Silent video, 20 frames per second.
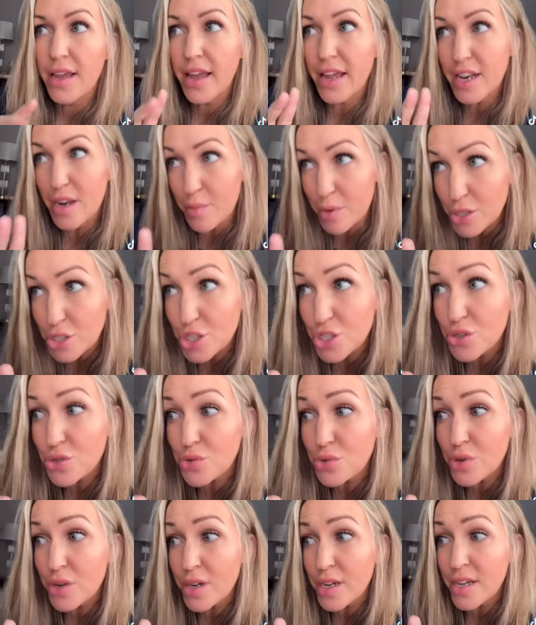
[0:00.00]
And number
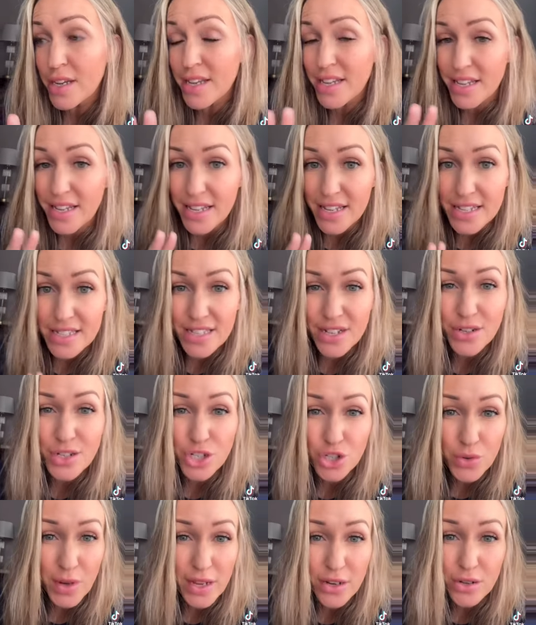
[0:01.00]
two, is there a
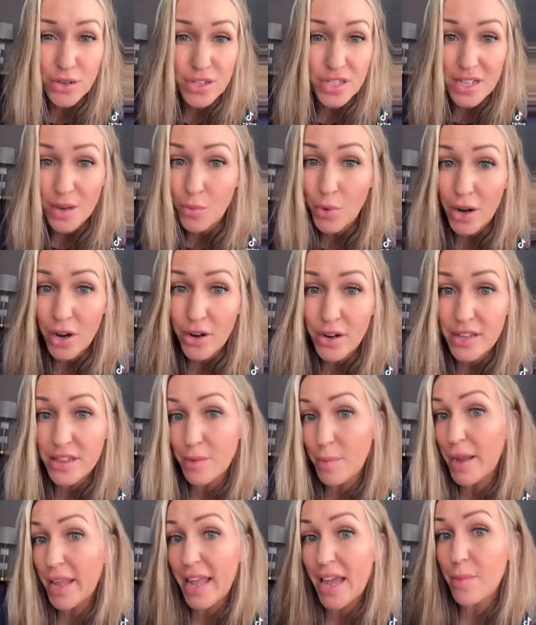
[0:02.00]
trainer somewhere in
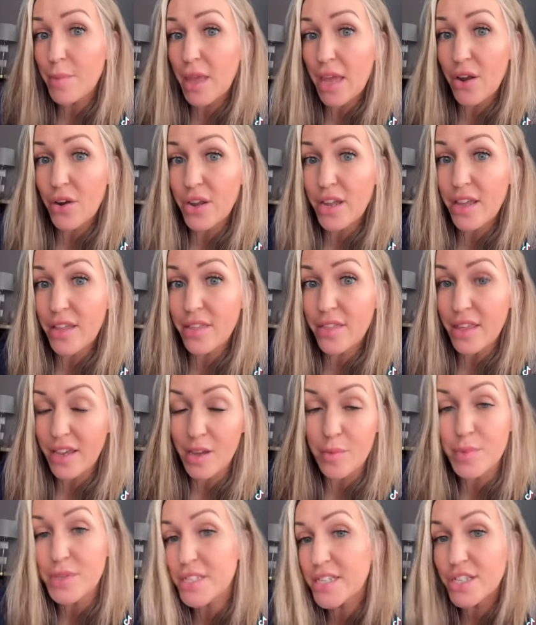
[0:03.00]
the Miami area that
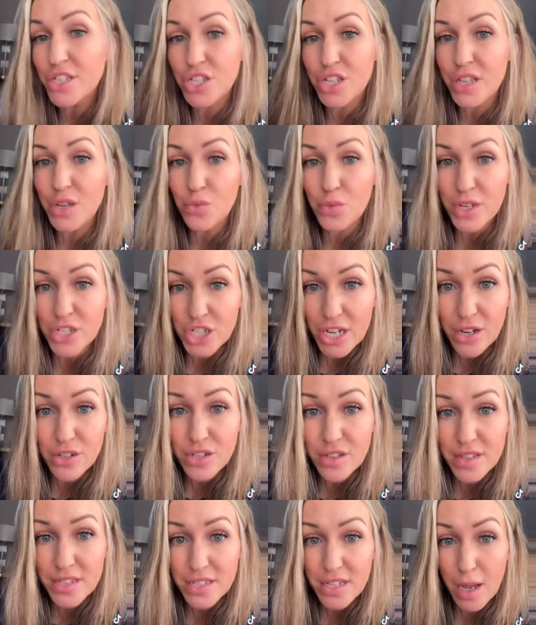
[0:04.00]
could potentially reach out
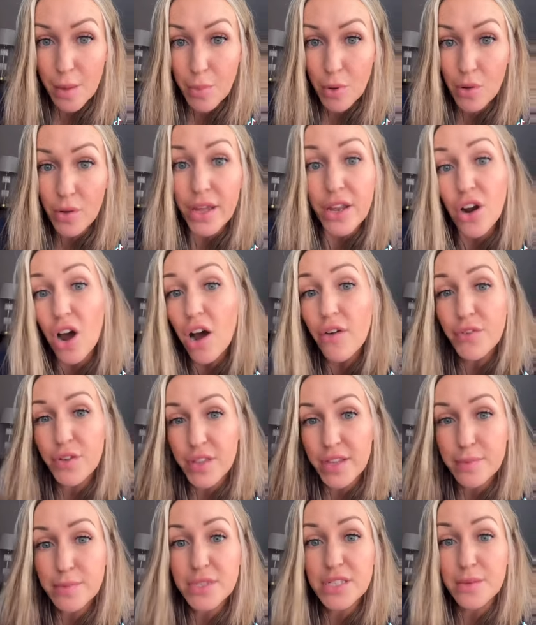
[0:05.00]
to this couple and offer
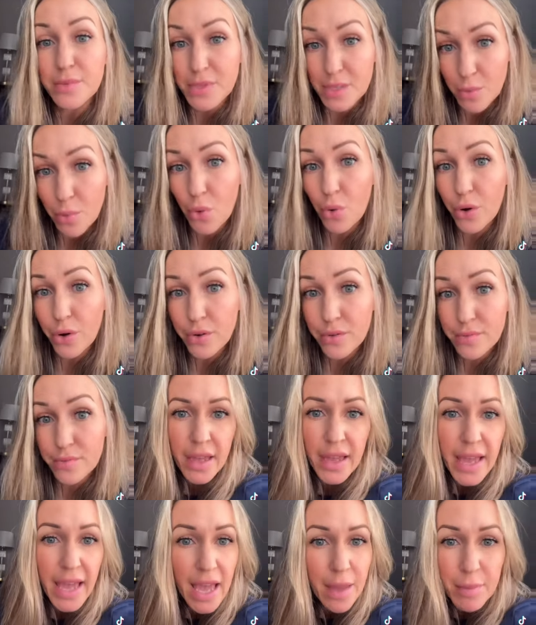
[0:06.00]
them some support?
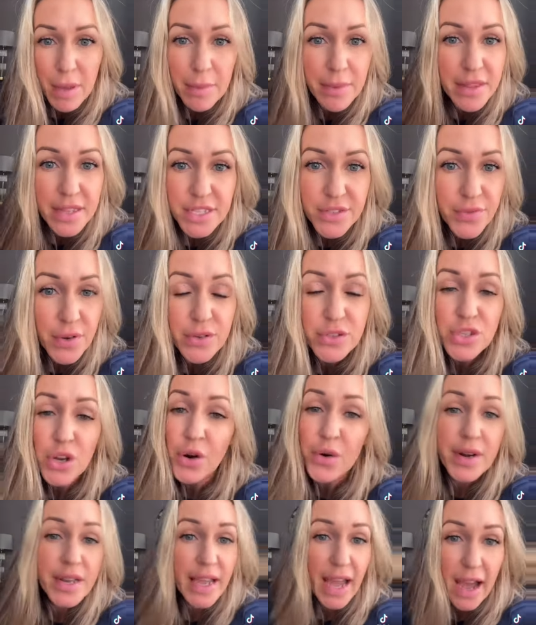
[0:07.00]
And maybe these folks
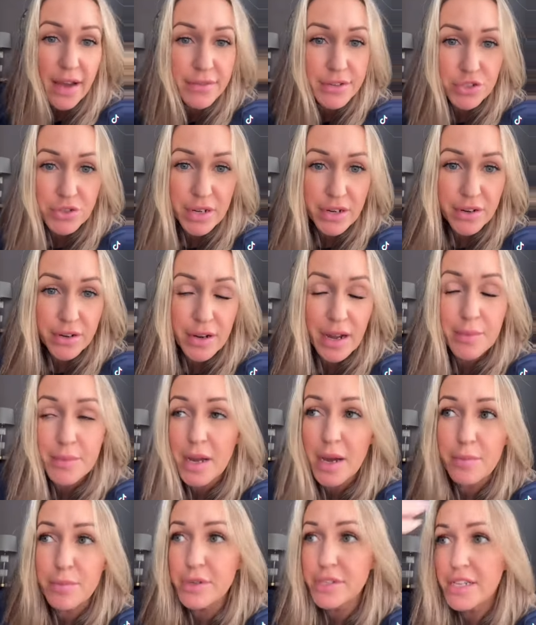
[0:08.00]
already have a trainer. I'm
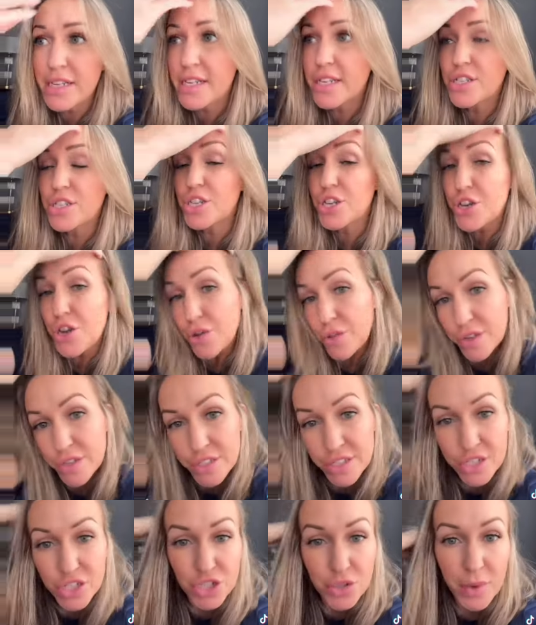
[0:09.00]
not pretending to know their
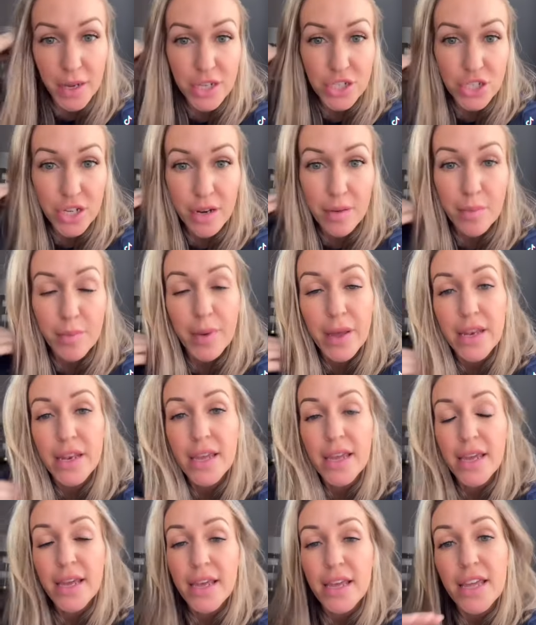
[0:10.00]
situation, but
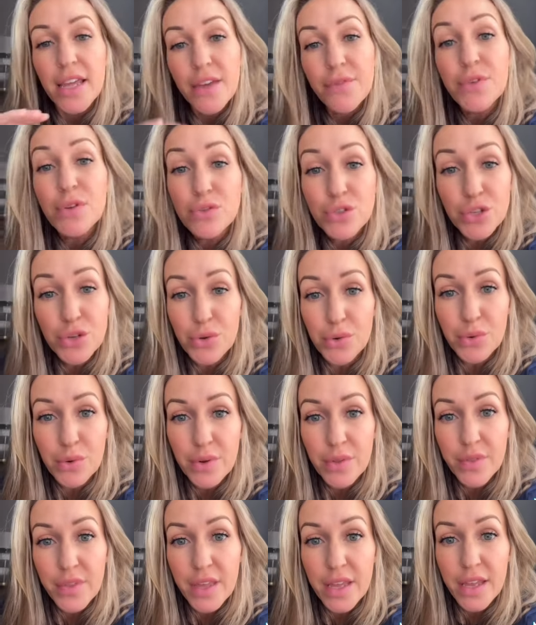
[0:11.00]
if you do,
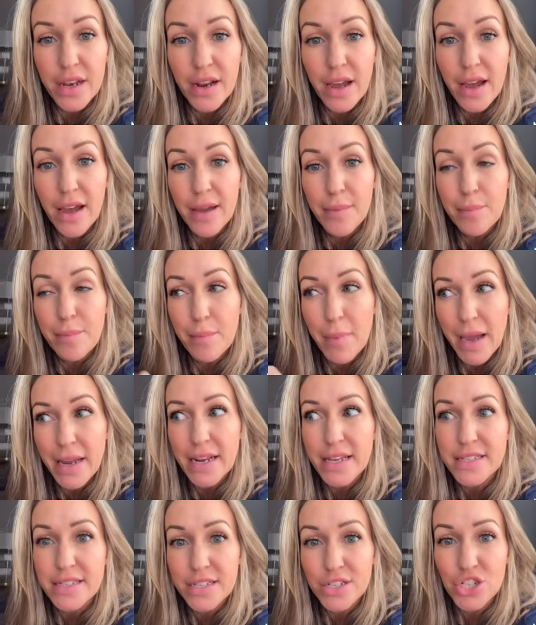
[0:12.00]
then
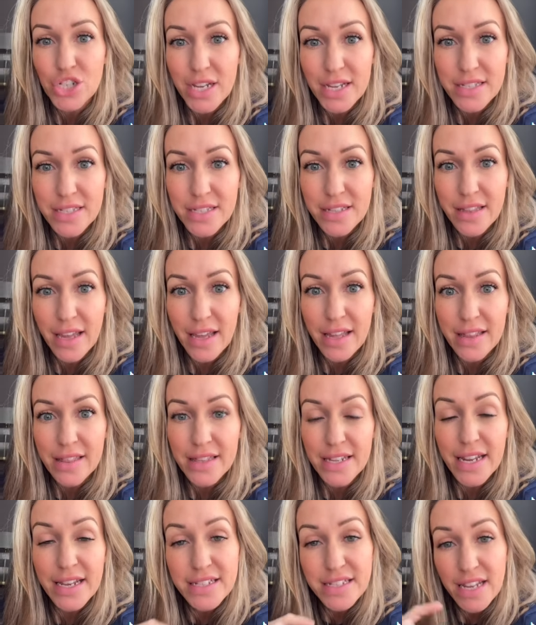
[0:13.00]
might I suggest that
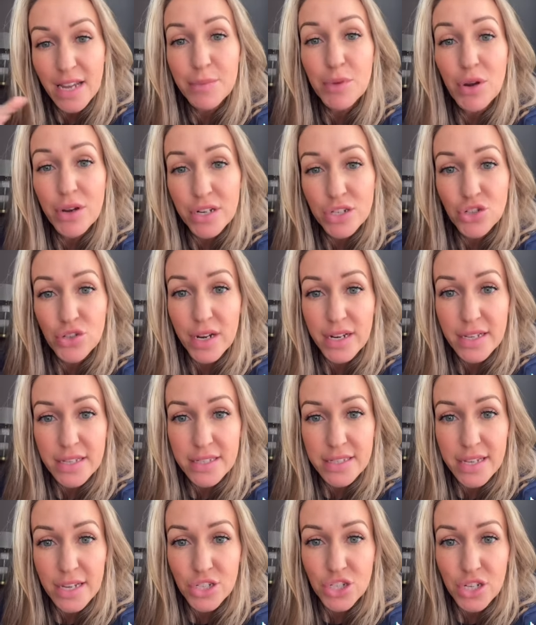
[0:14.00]
the next time you're at a
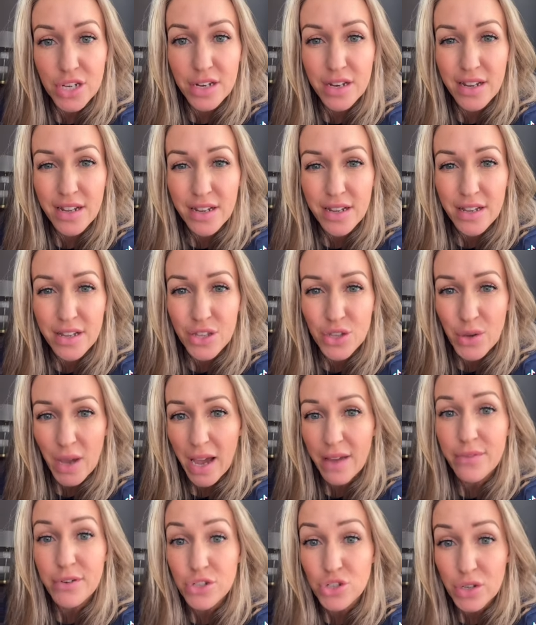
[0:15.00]
training session, you
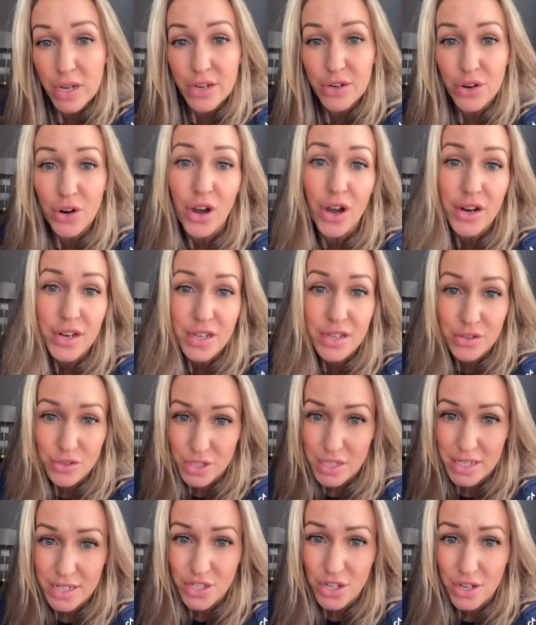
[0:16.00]
have your trainer audit your
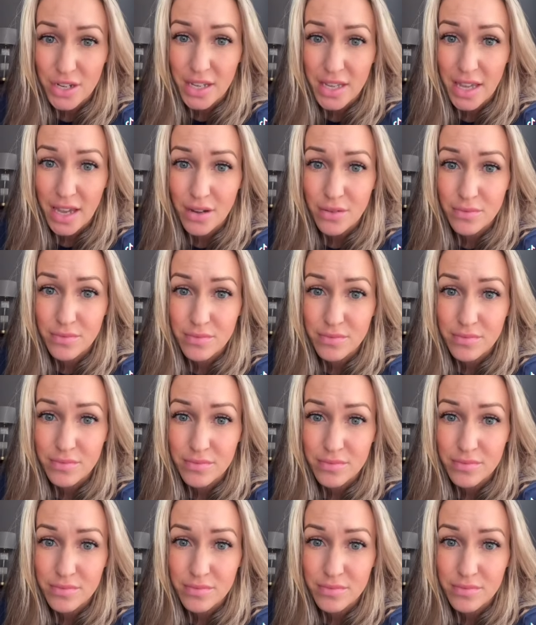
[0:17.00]
TikTok account?